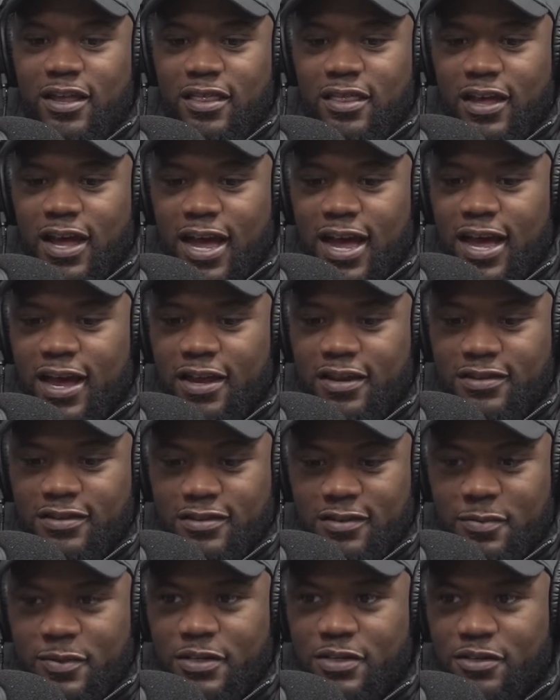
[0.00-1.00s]
the
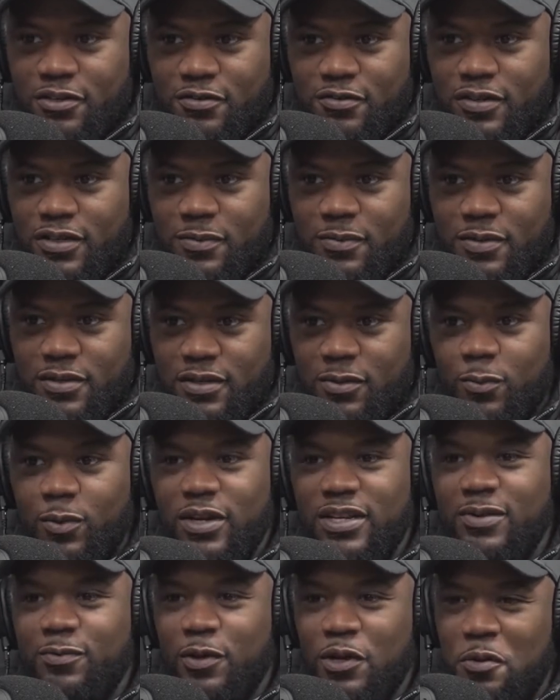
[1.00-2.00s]
highest commission you've seen. What
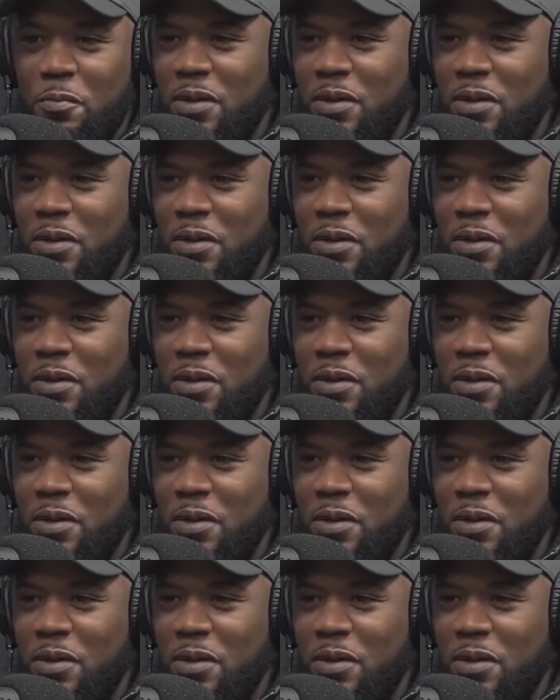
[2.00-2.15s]
do you mean?